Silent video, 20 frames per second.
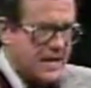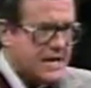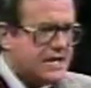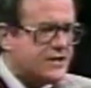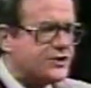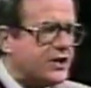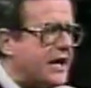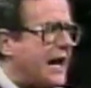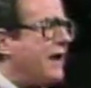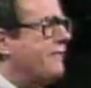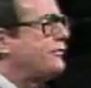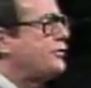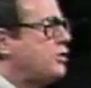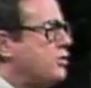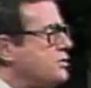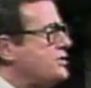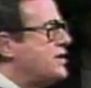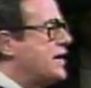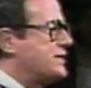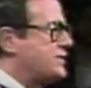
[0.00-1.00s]
So you have
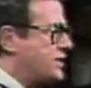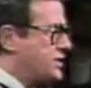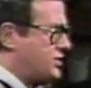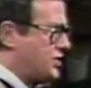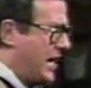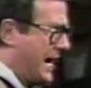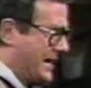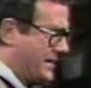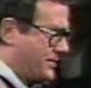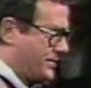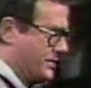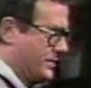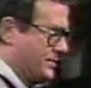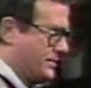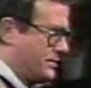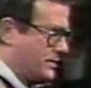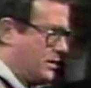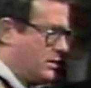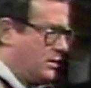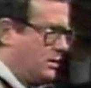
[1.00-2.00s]
2 Jesse
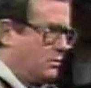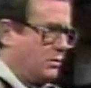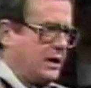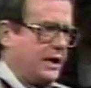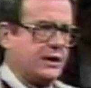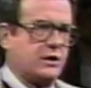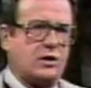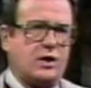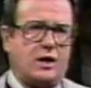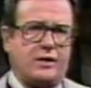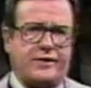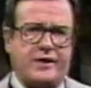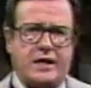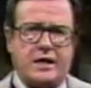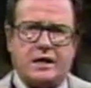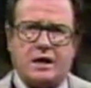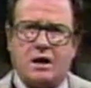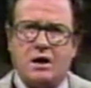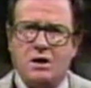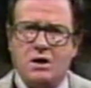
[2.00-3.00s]
Jacksons, what I call
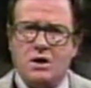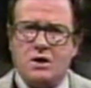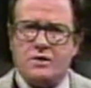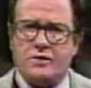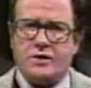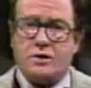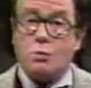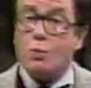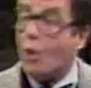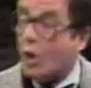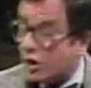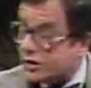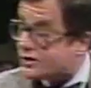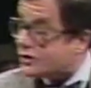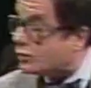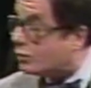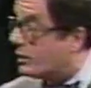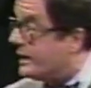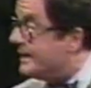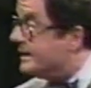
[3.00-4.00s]
the Wall
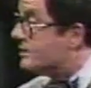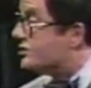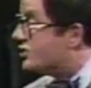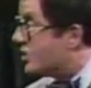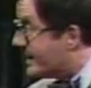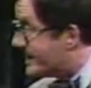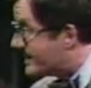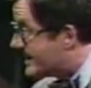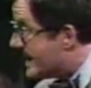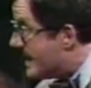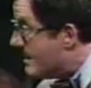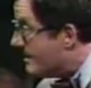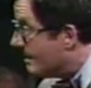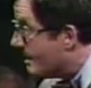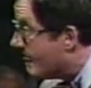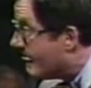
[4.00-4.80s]
Street Jesse,